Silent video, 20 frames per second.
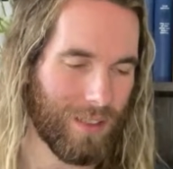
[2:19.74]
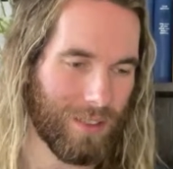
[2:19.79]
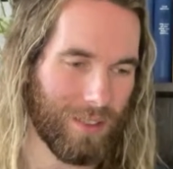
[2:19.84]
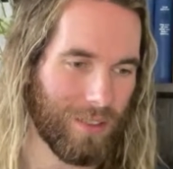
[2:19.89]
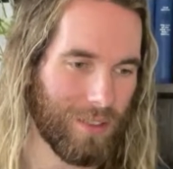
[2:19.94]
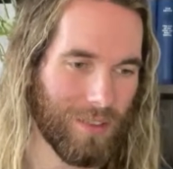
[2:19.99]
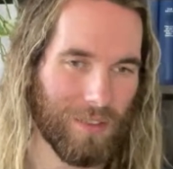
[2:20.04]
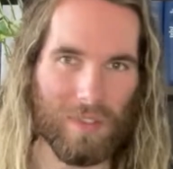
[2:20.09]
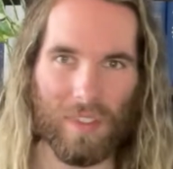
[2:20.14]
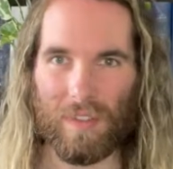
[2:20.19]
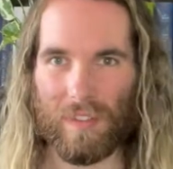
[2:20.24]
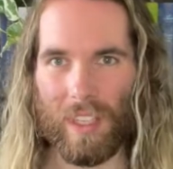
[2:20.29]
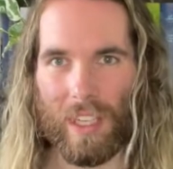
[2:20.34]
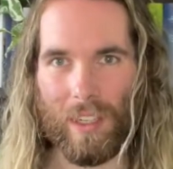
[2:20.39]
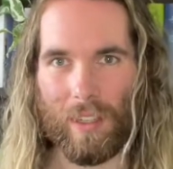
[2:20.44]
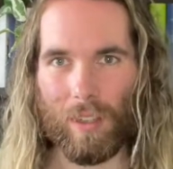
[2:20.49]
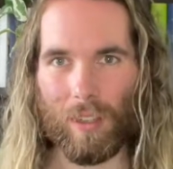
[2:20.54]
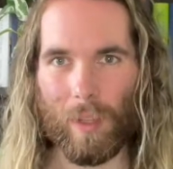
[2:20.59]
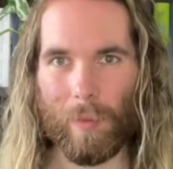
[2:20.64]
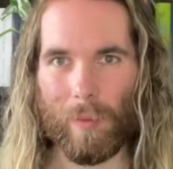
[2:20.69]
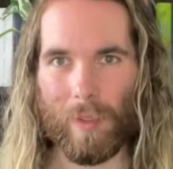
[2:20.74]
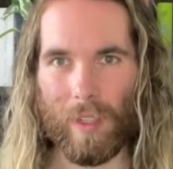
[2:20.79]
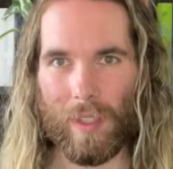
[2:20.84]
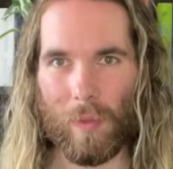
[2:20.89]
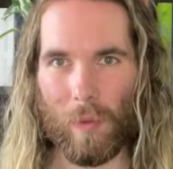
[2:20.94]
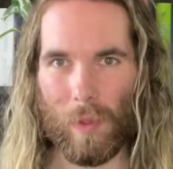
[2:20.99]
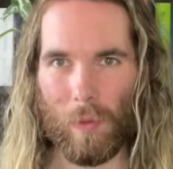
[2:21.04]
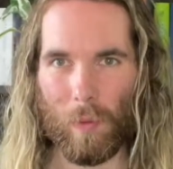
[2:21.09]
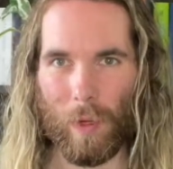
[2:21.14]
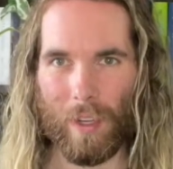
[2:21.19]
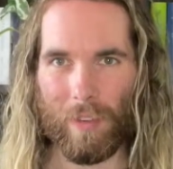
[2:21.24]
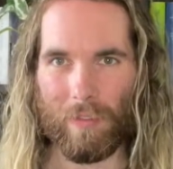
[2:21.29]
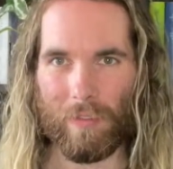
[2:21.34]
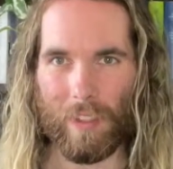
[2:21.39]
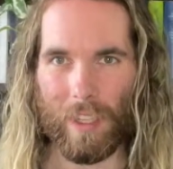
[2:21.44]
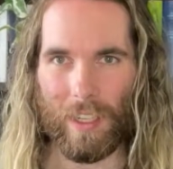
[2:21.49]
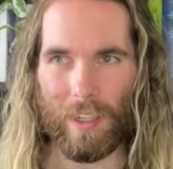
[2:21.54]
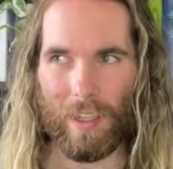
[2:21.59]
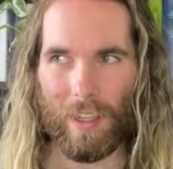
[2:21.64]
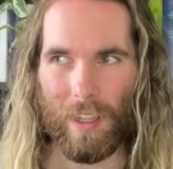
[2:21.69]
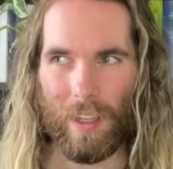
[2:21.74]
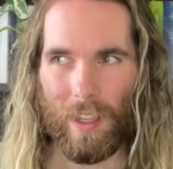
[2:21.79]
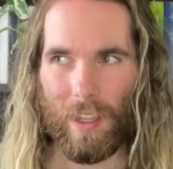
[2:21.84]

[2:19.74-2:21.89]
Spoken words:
15 kilometers with wet feet,